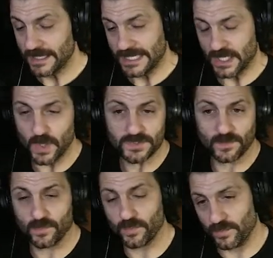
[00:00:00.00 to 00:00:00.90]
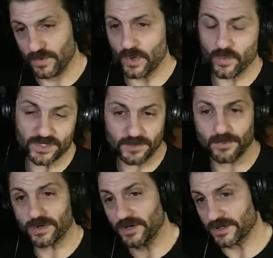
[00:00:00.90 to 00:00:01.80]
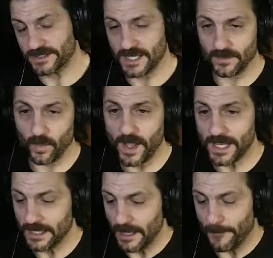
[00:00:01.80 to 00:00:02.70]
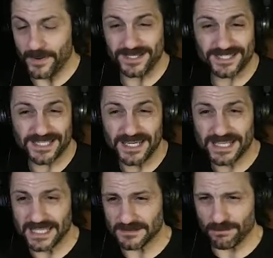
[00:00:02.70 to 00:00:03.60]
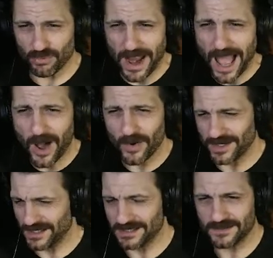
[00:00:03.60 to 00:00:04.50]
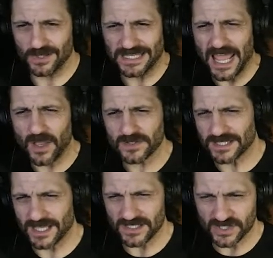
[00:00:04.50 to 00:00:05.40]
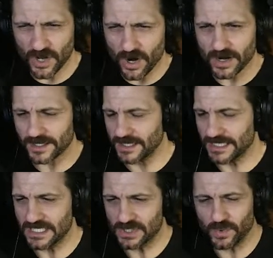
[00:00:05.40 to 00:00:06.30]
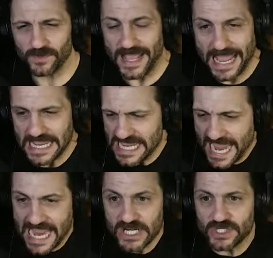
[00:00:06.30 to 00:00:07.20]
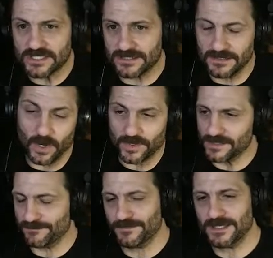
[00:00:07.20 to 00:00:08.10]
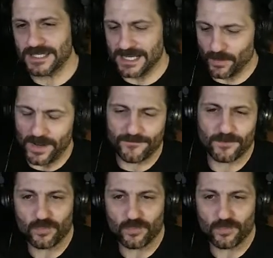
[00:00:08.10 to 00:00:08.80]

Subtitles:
he goes from, you know, Richard Brooker to Ted White, but his skin gets brown and his nails get dark, and he ages, you know, because it went from